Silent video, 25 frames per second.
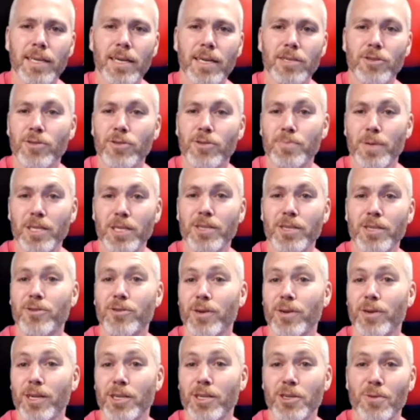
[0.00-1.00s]
especially
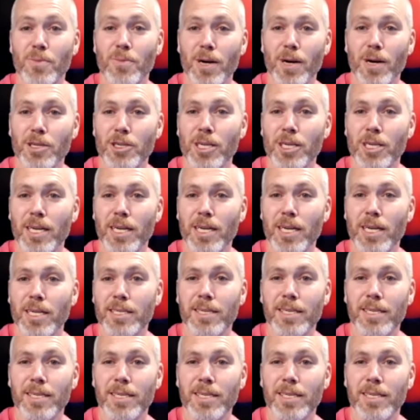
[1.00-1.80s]
traditional martial arts.